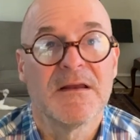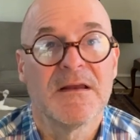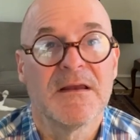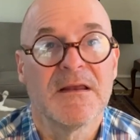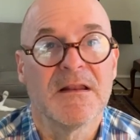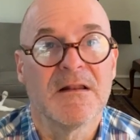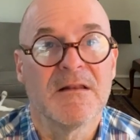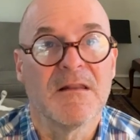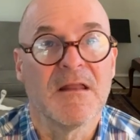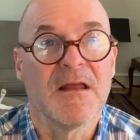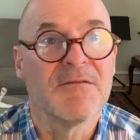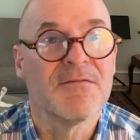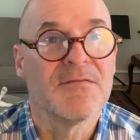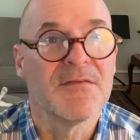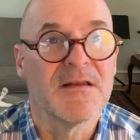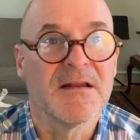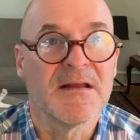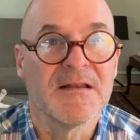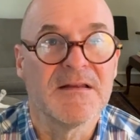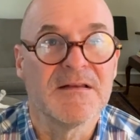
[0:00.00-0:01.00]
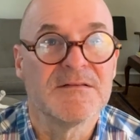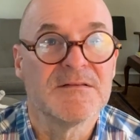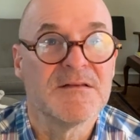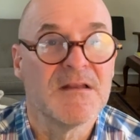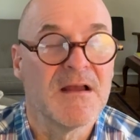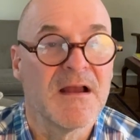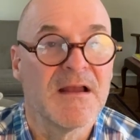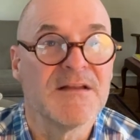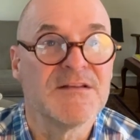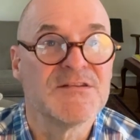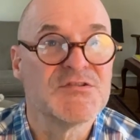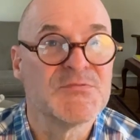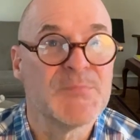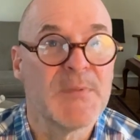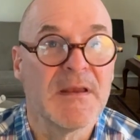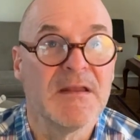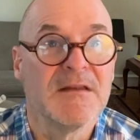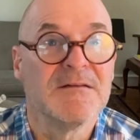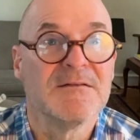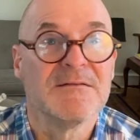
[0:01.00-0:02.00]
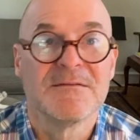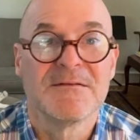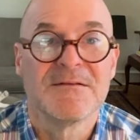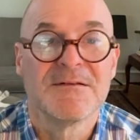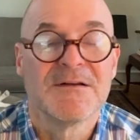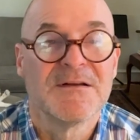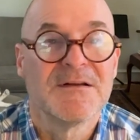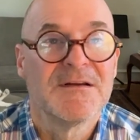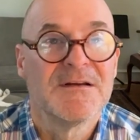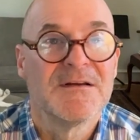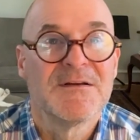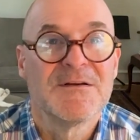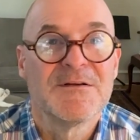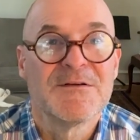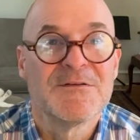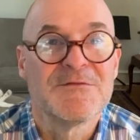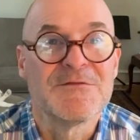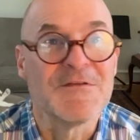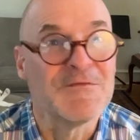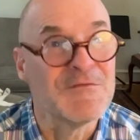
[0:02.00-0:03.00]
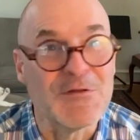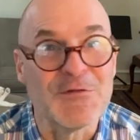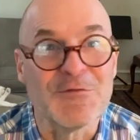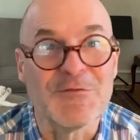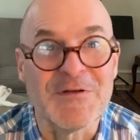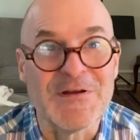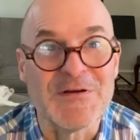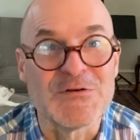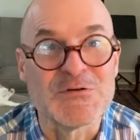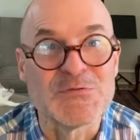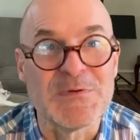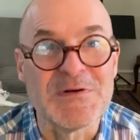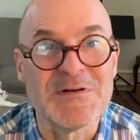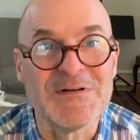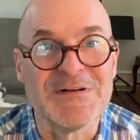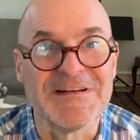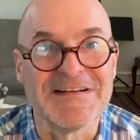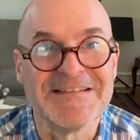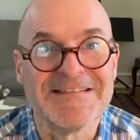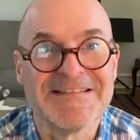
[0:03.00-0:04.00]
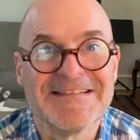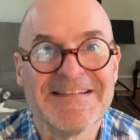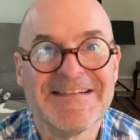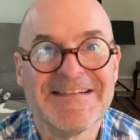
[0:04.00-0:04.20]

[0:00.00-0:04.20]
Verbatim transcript: and a life that I had spent 53 years building.